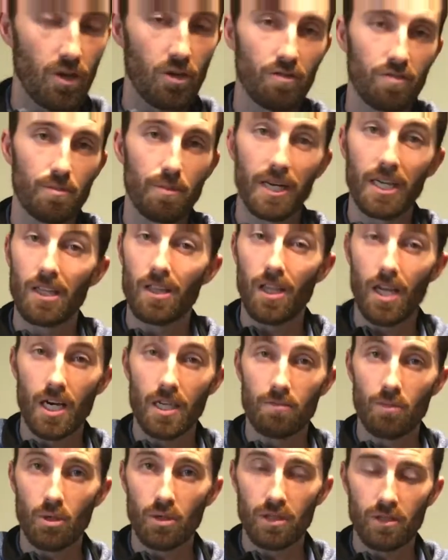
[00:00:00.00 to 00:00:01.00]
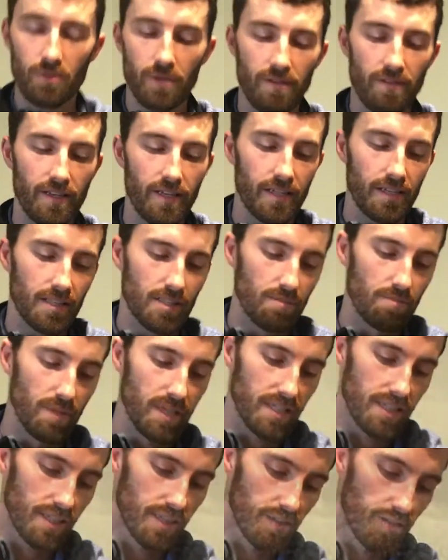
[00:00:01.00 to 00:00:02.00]
run over by a lawnmower, we think. It's
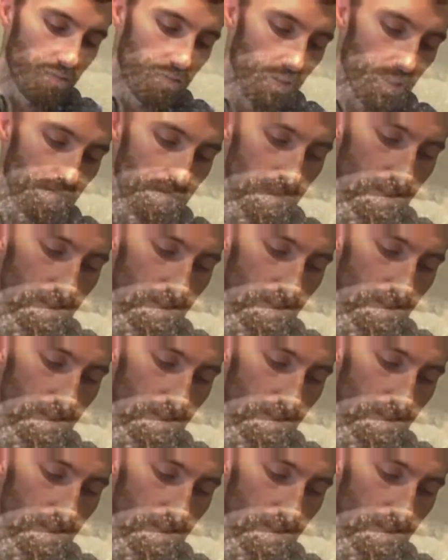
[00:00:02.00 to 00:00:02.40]
missing the front